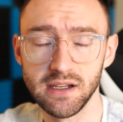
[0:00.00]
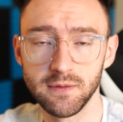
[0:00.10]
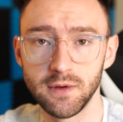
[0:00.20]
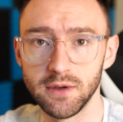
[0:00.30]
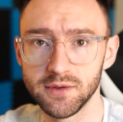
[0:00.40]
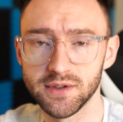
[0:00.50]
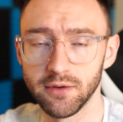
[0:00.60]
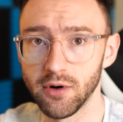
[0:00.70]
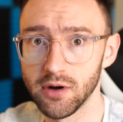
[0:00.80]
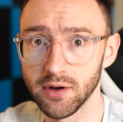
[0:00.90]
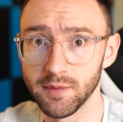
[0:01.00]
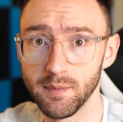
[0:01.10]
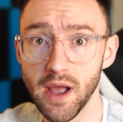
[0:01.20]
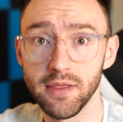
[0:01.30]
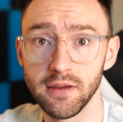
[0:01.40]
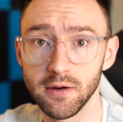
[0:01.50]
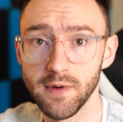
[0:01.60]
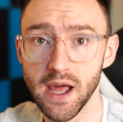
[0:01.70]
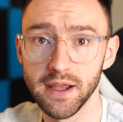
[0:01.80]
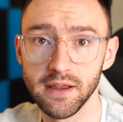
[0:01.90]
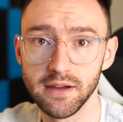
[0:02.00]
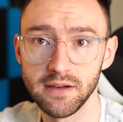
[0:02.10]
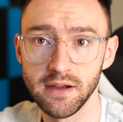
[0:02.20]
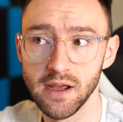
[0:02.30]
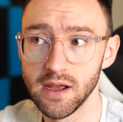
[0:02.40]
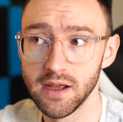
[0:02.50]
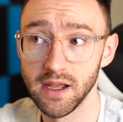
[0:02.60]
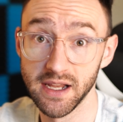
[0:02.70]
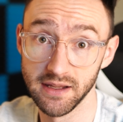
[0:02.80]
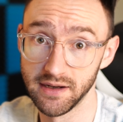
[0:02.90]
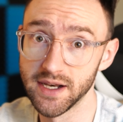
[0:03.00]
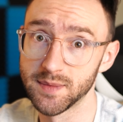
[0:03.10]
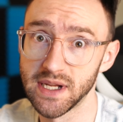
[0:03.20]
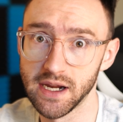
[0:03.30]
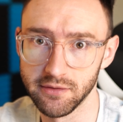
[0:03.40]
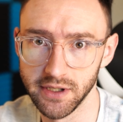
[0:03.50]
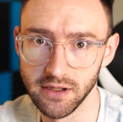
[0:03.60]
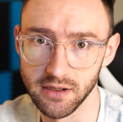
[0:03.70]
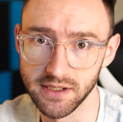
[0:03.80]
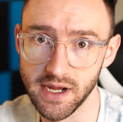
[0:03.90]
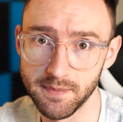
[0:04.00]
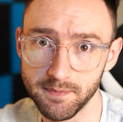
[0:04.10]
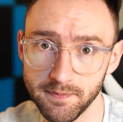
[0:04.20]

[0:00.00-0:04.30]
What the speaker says: if you use the wrong method of adding it in, it can end up taking a really long time.